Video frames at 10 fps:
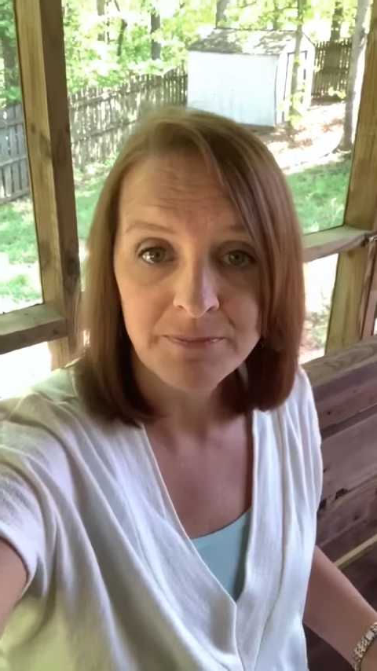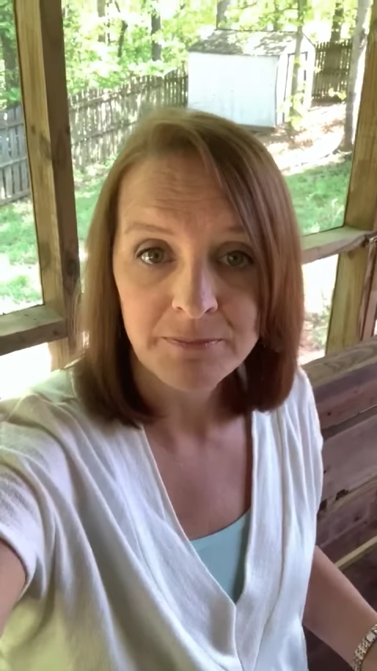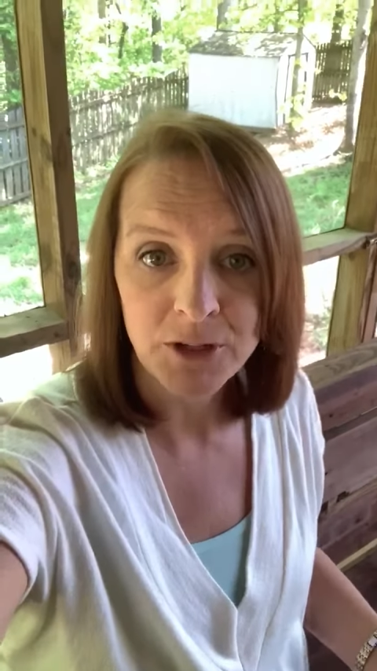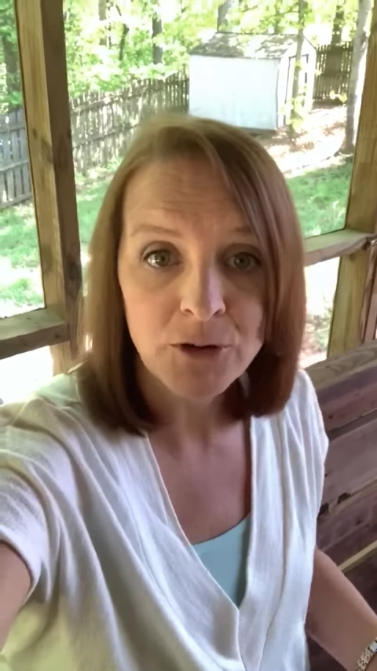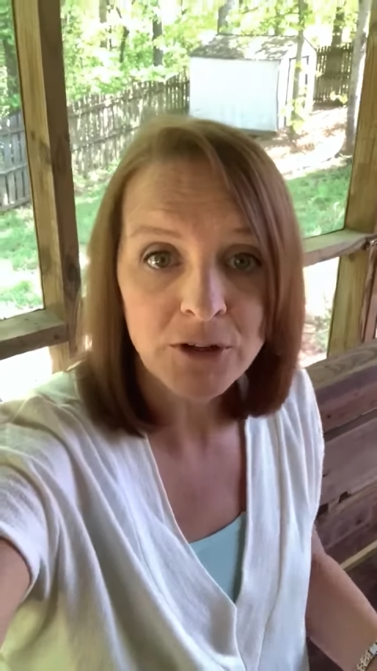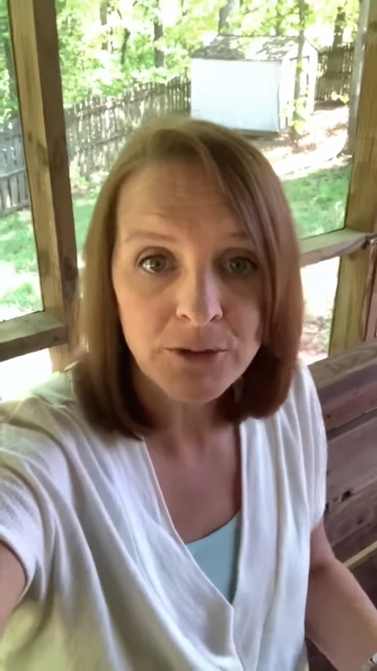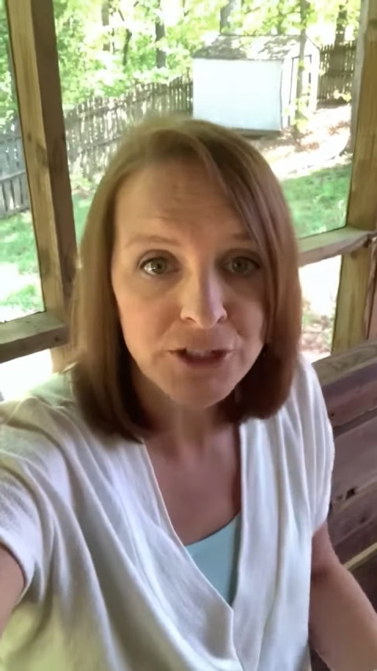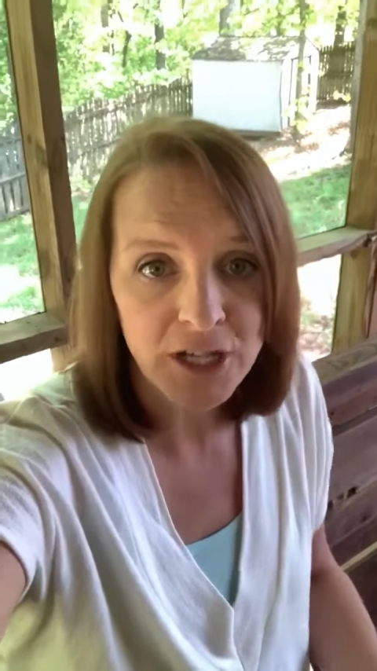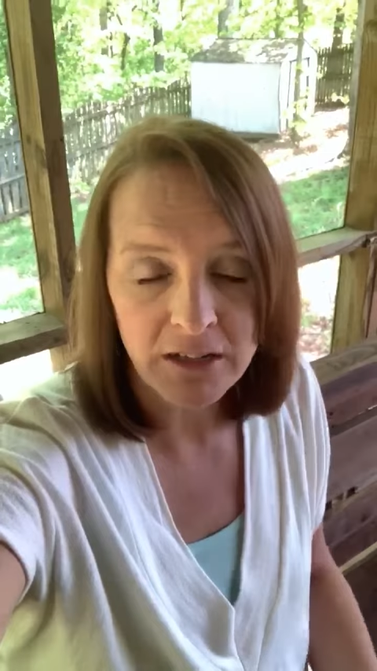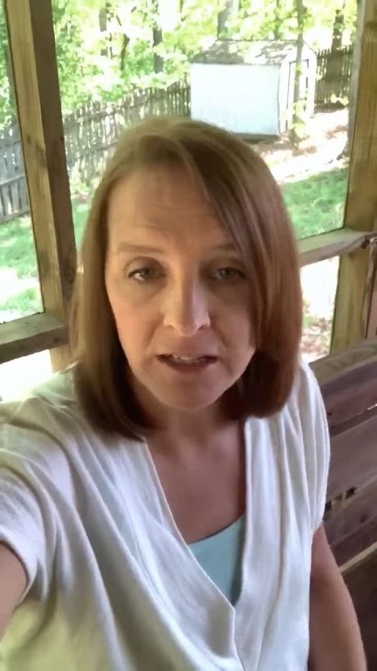But you can
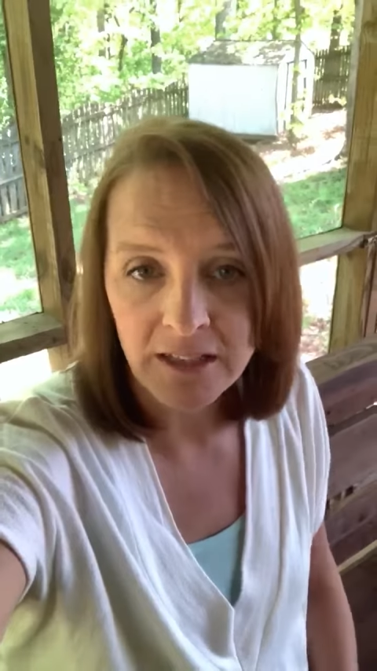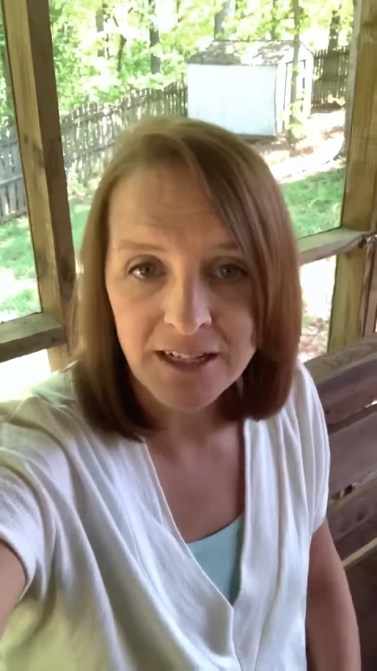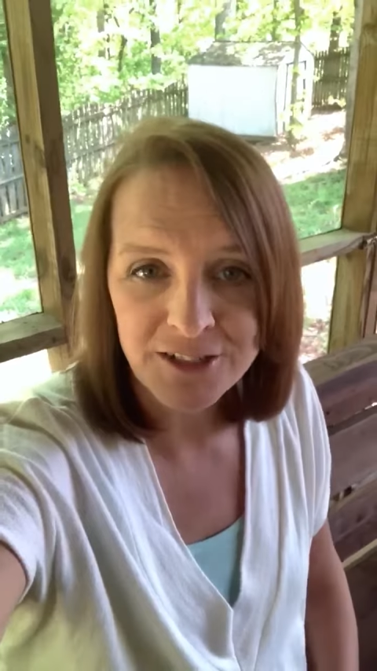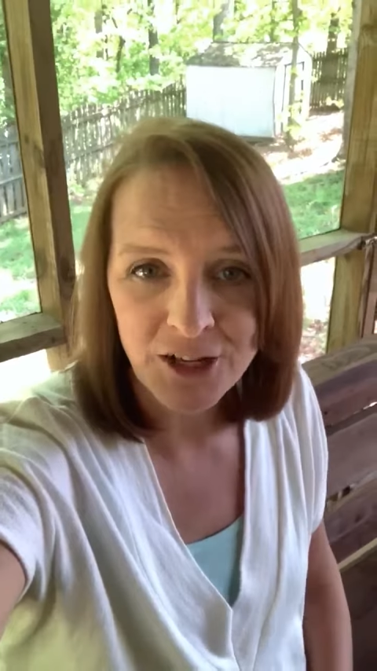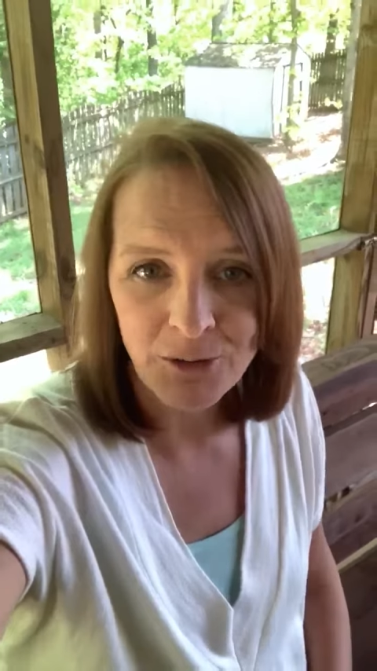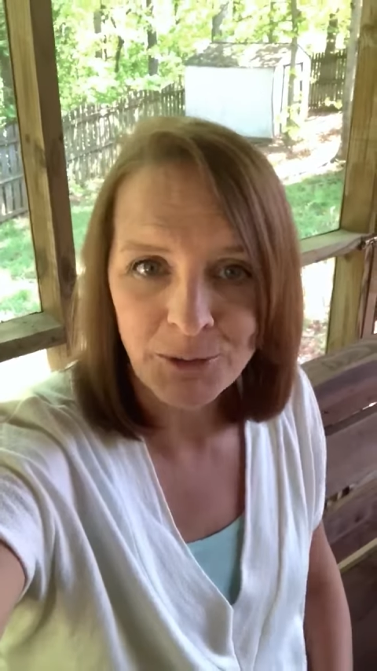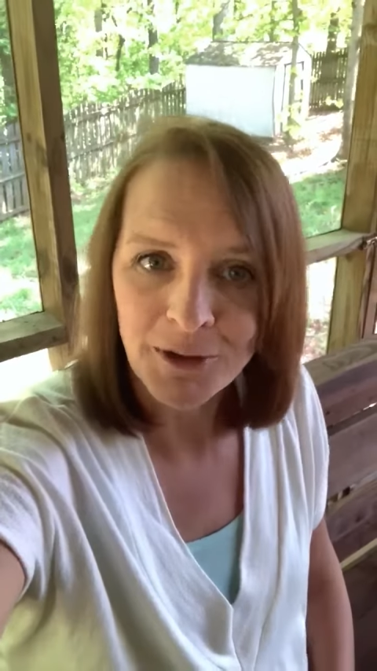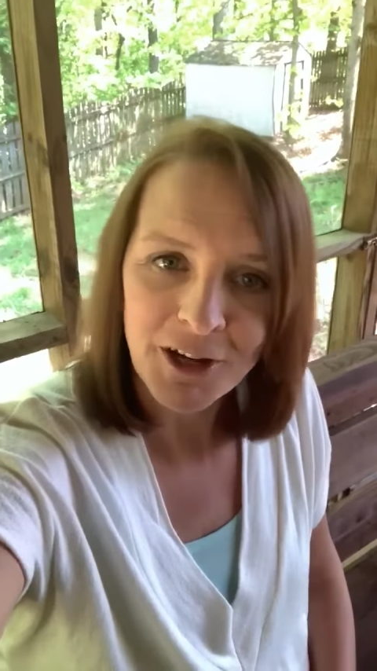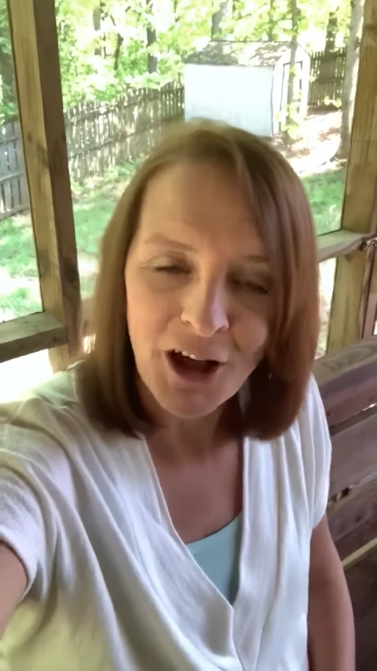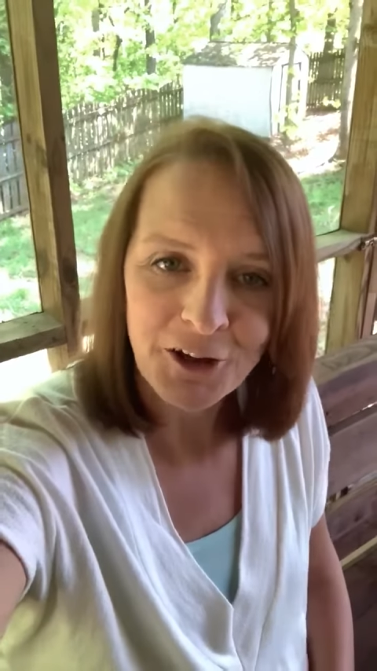reach out and let us know. We
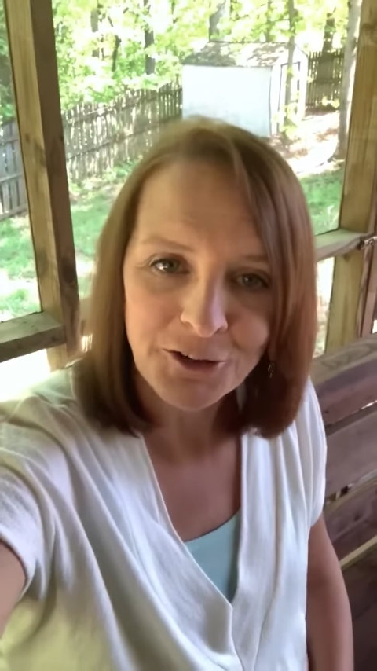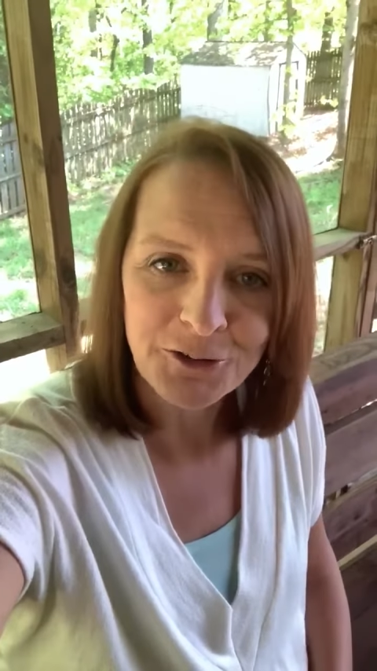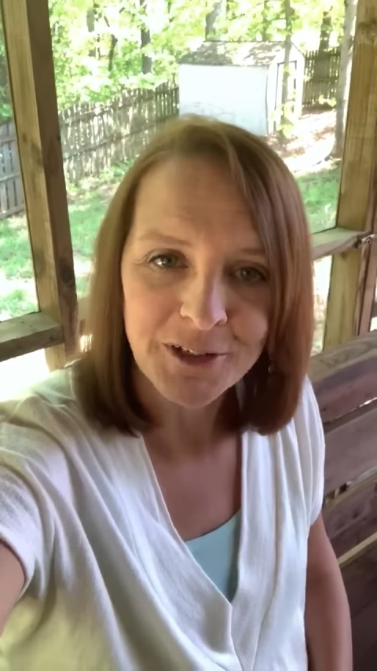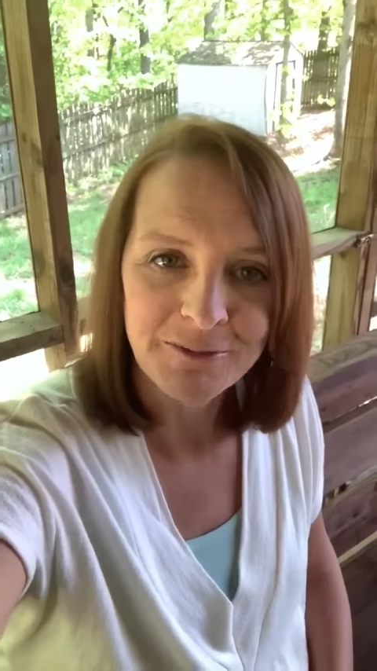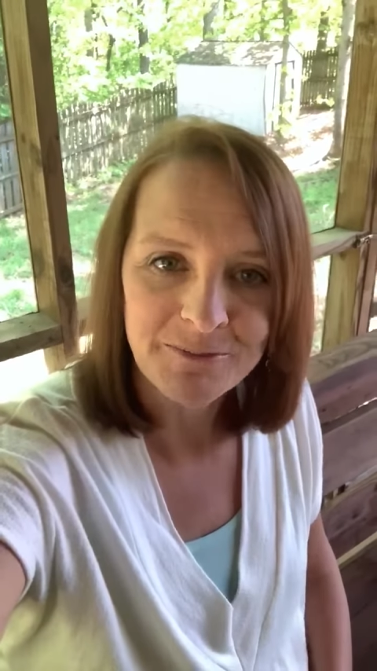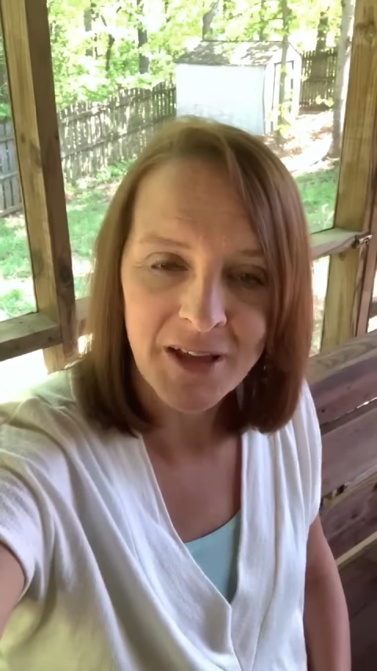want to know how you're doing